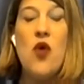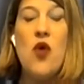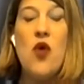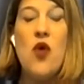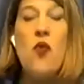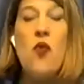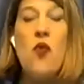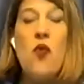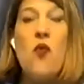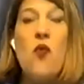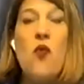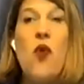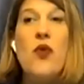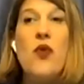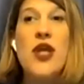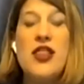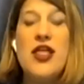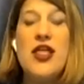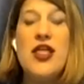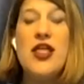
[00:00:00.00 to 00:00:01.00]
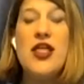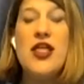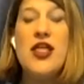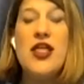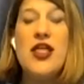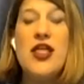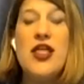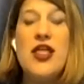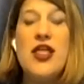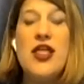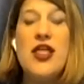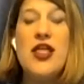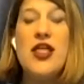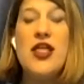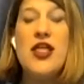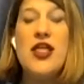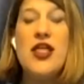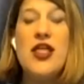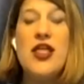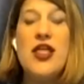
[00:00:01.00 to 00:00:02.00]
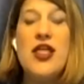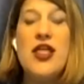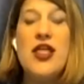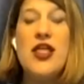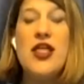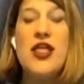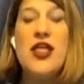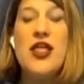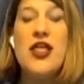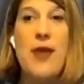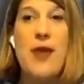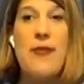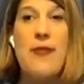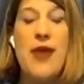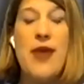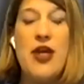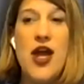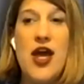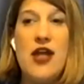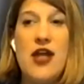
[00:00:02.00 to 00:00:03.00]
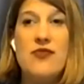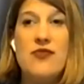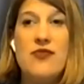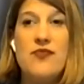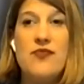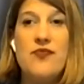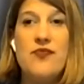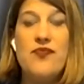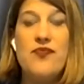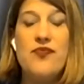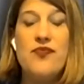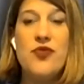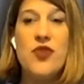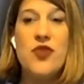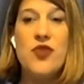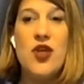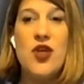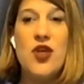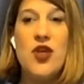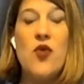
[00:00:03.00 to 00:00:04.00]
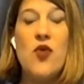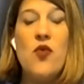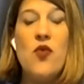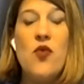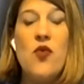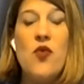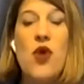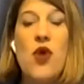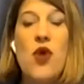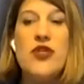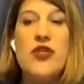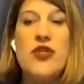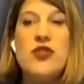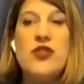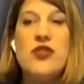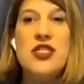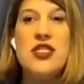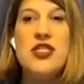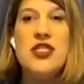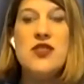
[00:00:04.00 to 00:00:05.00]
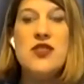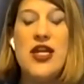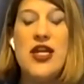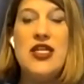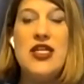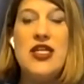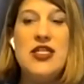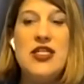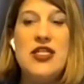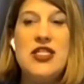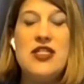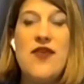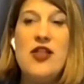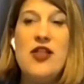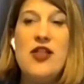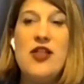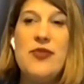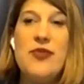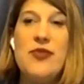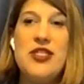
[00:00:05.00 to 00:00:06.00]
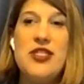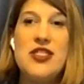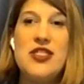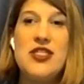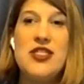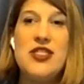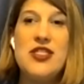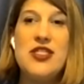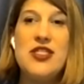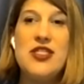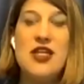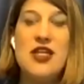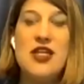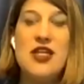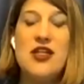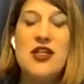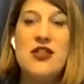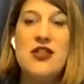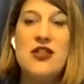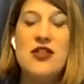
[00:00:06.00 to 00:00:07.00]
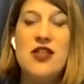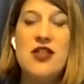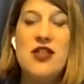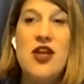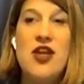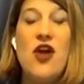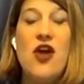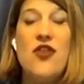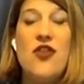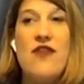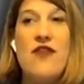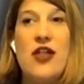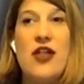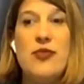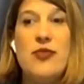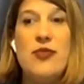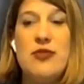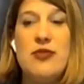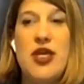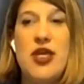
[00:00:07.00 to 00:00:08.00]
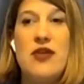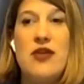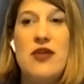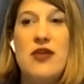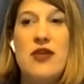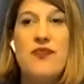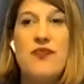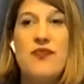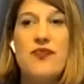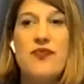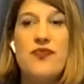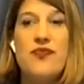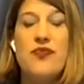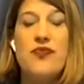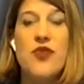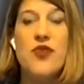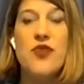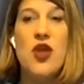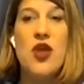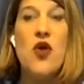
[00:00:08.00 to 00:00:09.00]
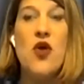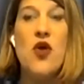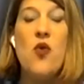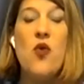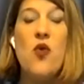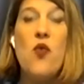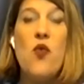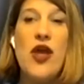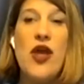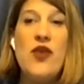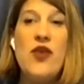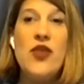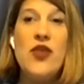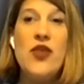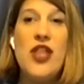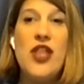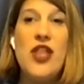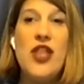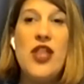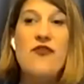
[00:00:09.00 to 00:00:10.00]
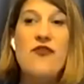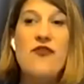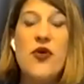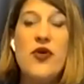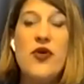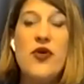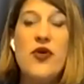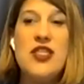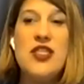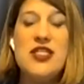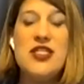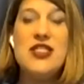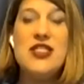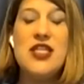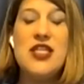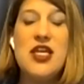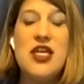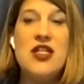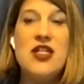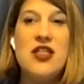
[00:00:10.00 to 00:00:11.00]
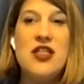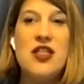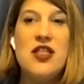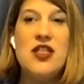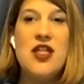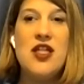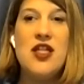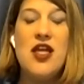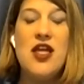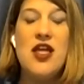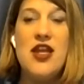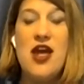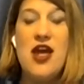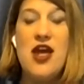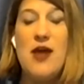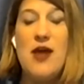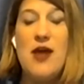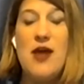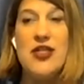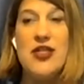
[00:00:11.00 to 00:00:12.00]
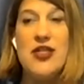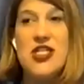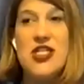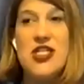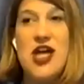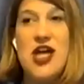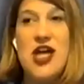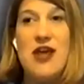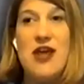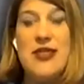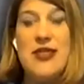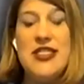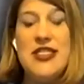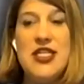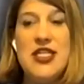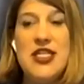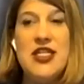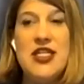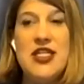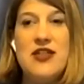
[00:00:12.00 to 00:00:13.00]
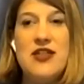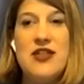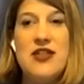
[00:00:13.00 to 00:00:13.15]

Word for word: What would I like to learn or get better at? What resources would I need to develop this skill and are they available to me? When will I focus on this skill and how much time is needed?